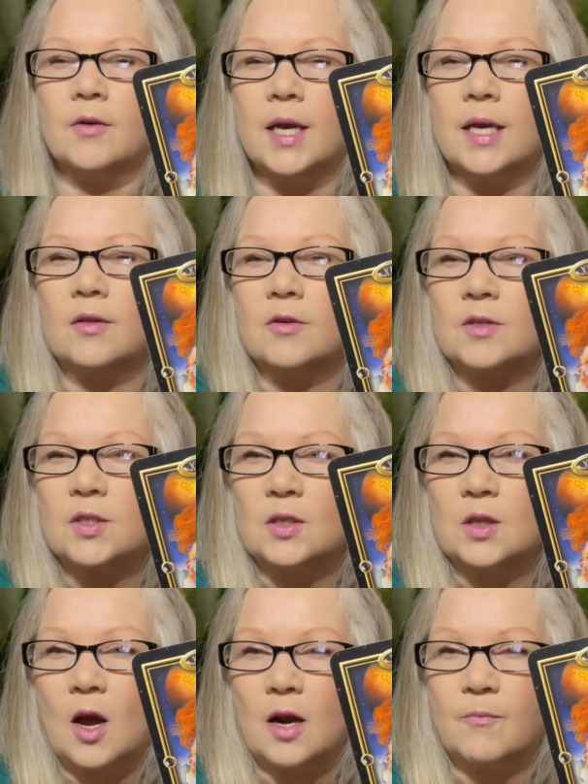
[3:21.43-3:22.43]
Okay. There's a
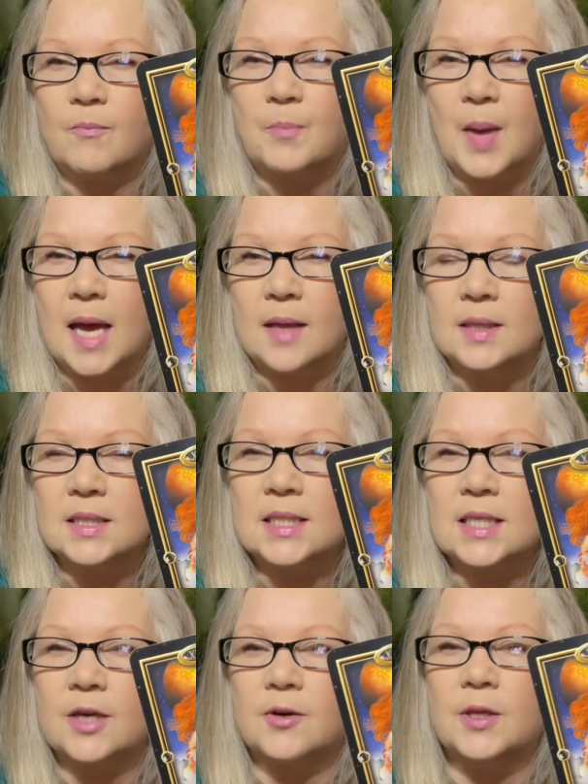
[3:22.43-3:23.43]
lot of
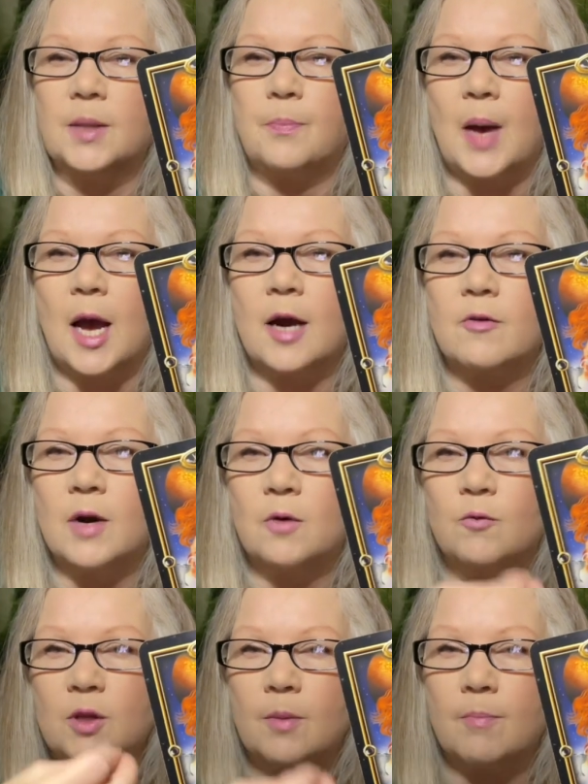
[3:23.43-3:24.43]
balance here in the
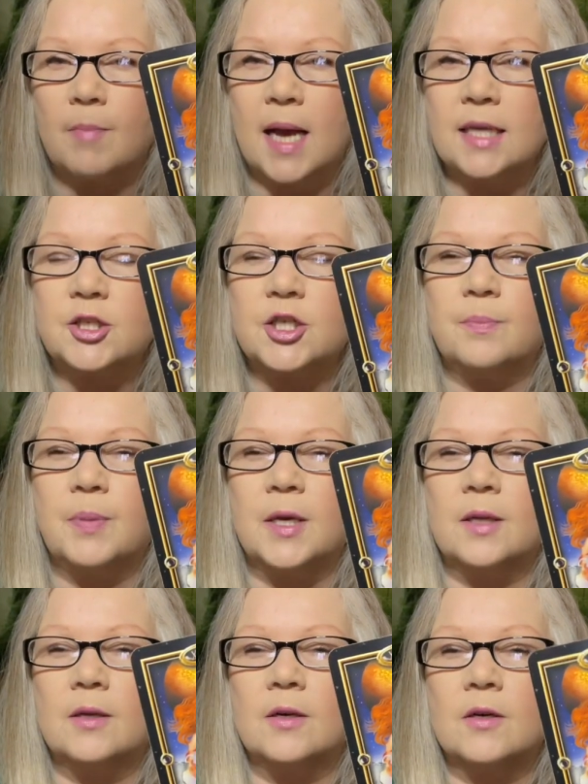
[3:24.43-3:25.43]
background with the matching
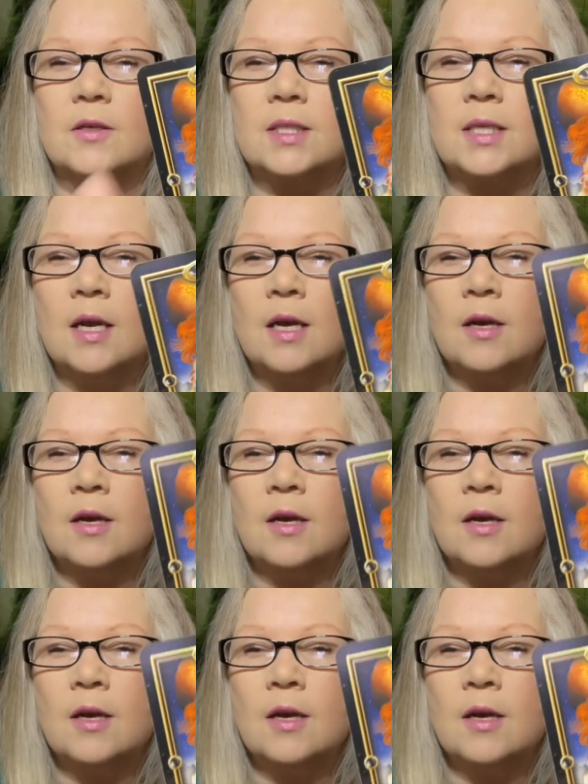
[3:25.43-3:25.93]
pillars.